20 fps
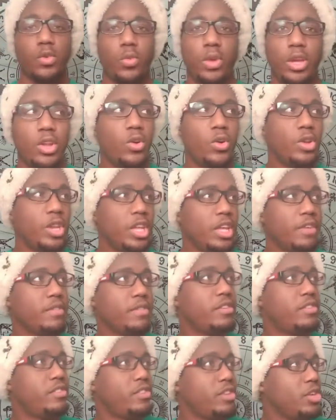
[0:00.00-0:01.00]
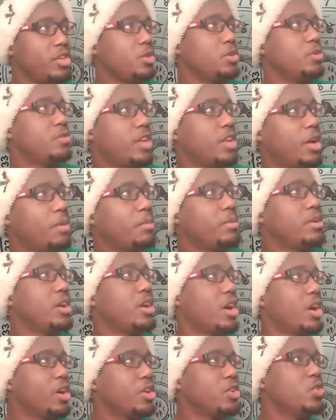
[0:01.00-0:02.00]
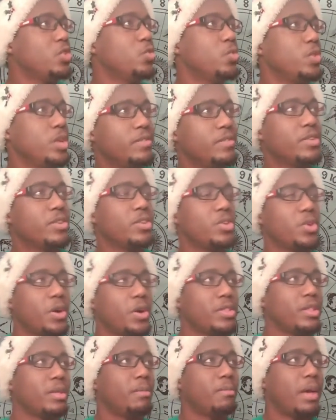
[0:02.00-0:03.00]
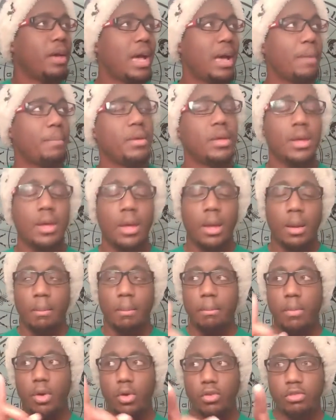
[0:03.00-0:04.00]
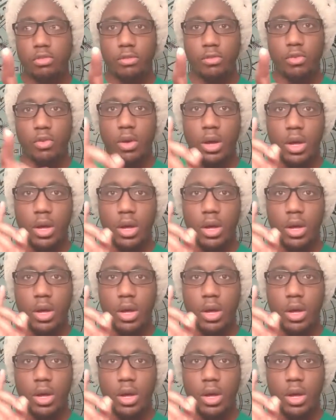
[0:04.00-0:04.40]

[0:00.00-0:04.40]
We don't even see you. Tell me, are you even on the map? Most of